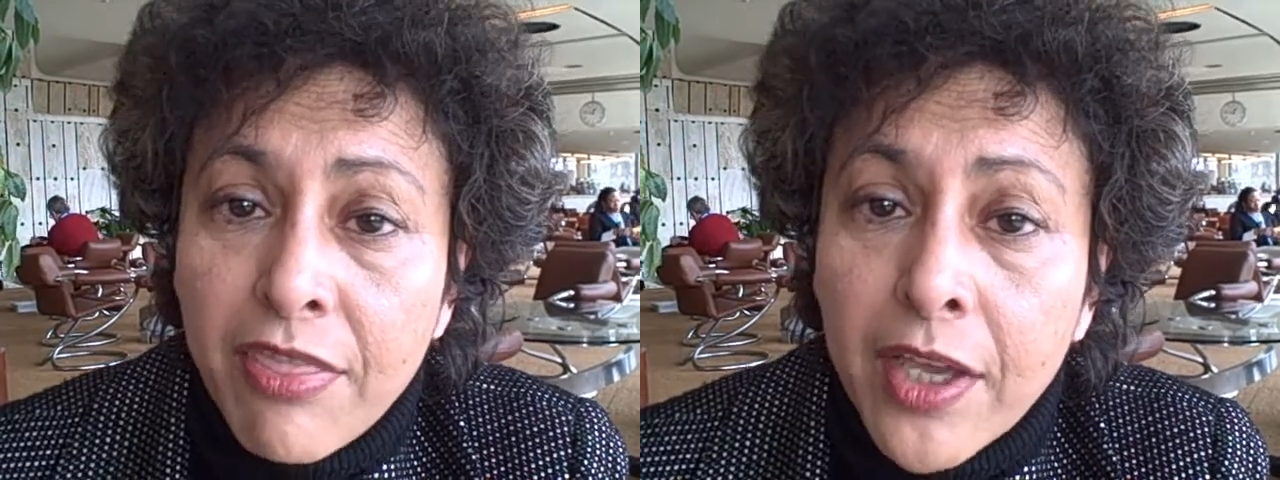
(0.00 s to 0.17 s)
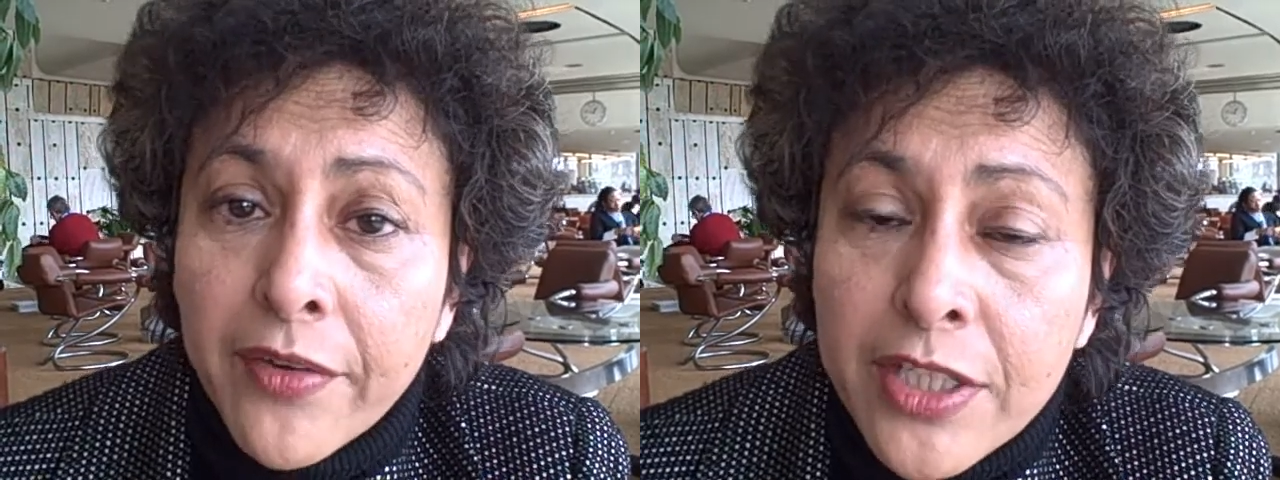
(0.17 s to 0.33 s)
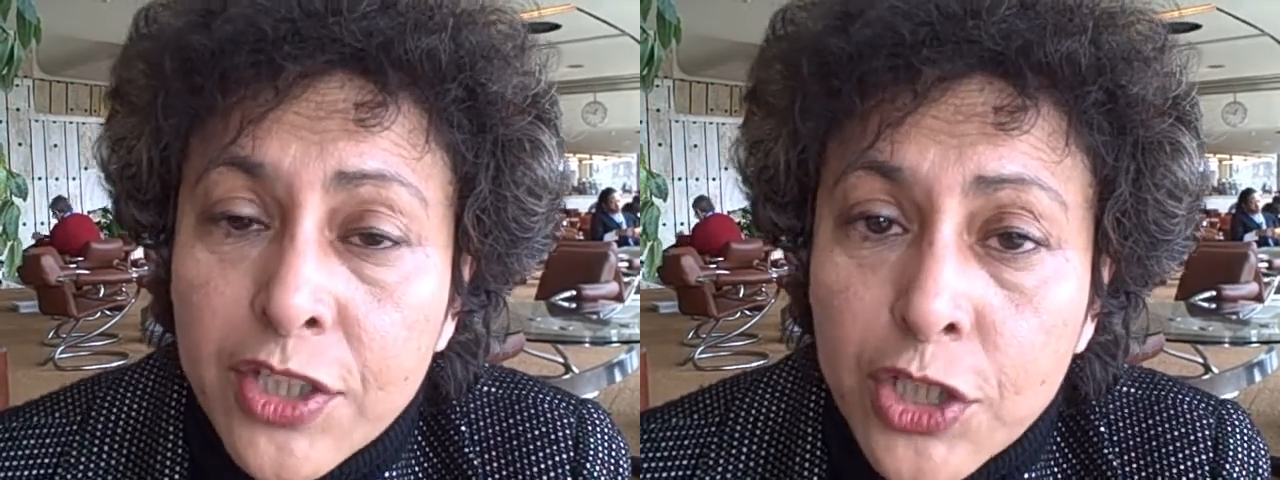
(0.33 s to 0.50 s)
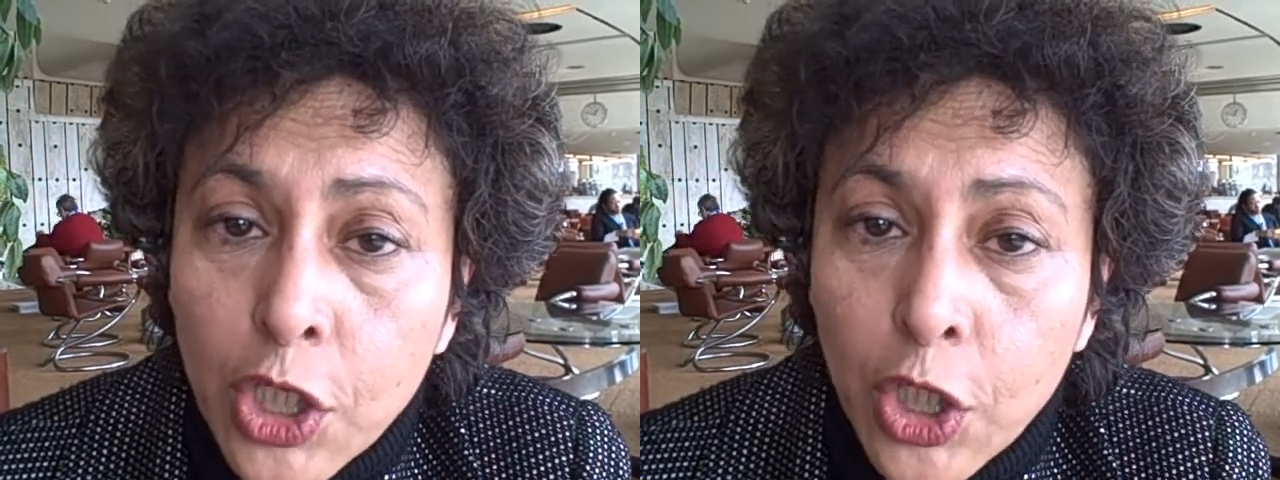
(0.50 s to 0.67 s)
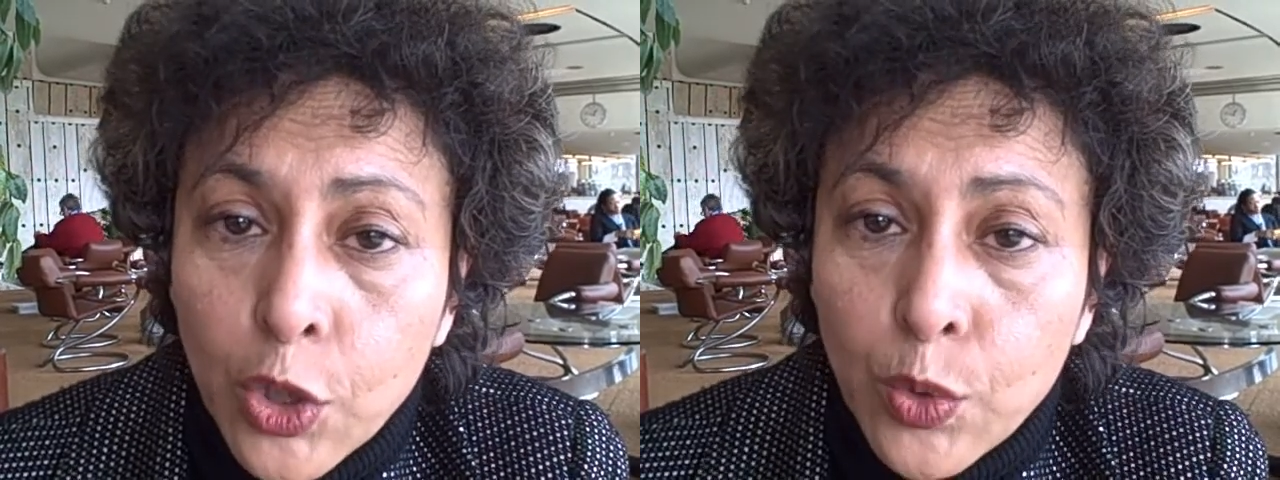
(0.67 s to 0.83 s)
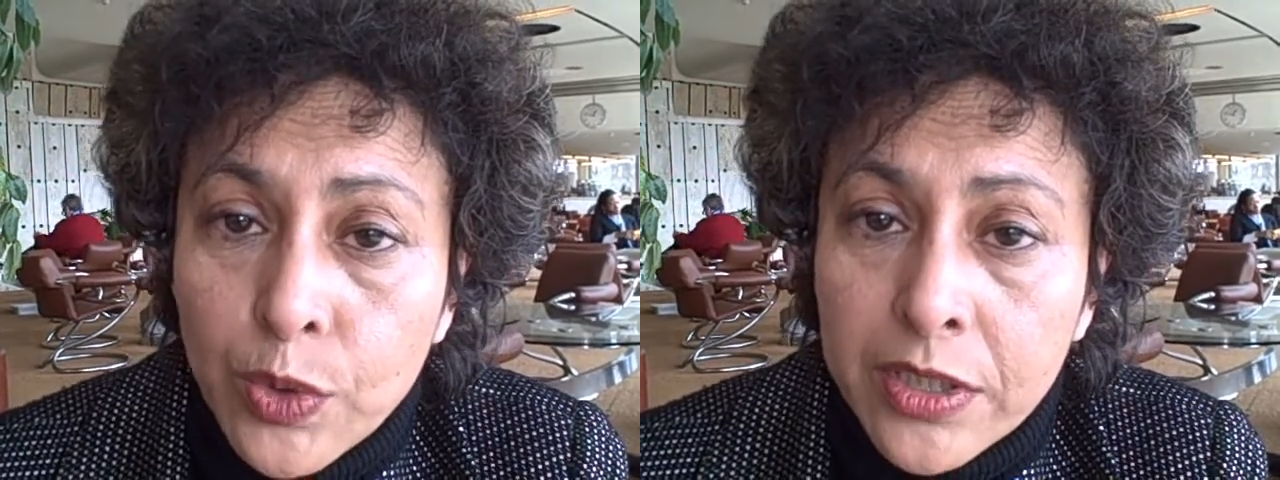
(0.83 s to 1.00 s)
they're
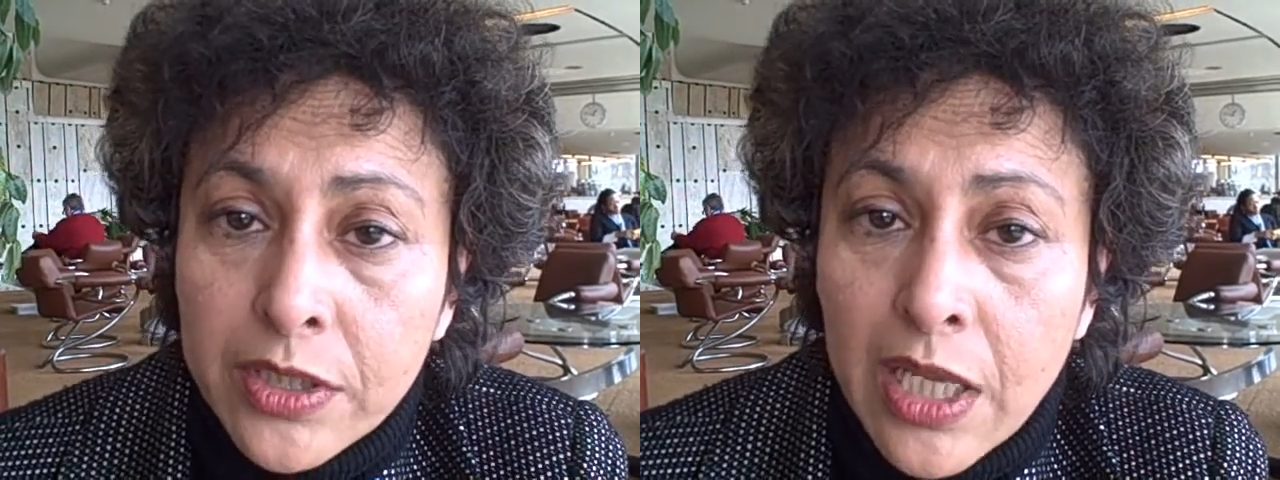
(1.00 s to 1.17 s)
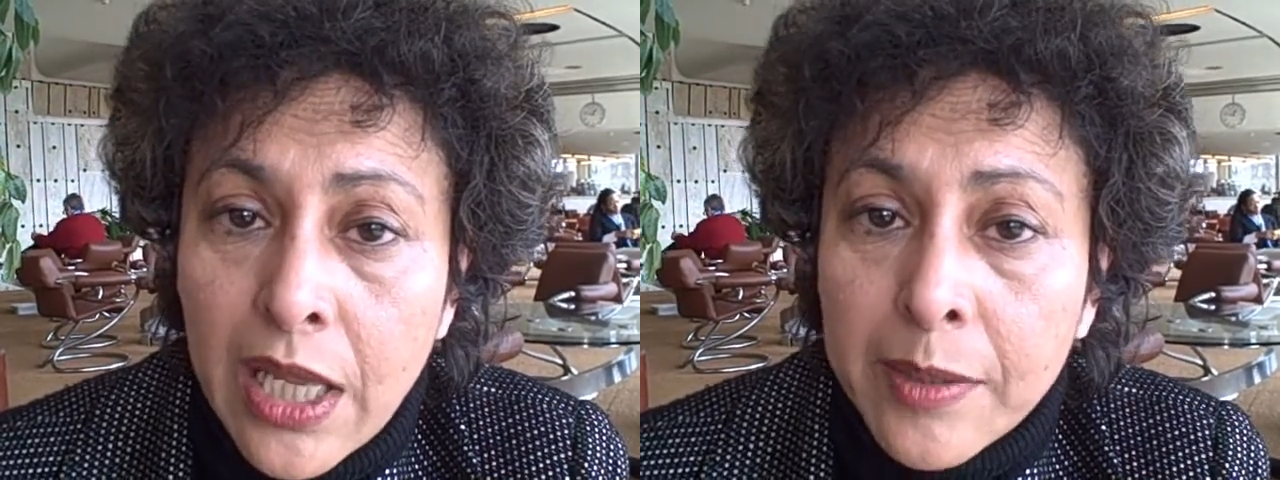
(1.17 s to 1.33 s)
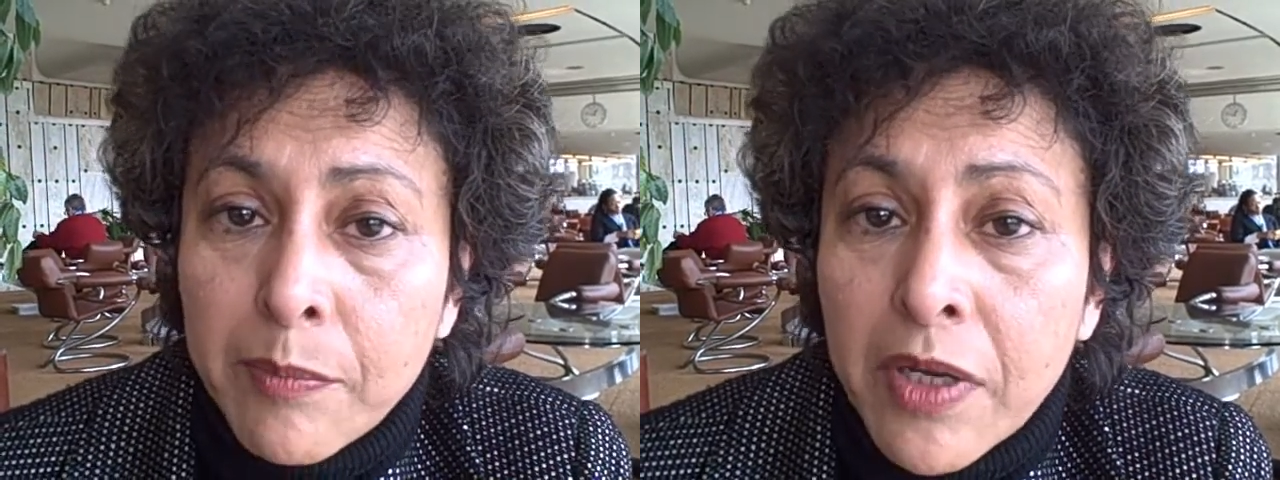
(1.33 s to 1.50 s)
excluded and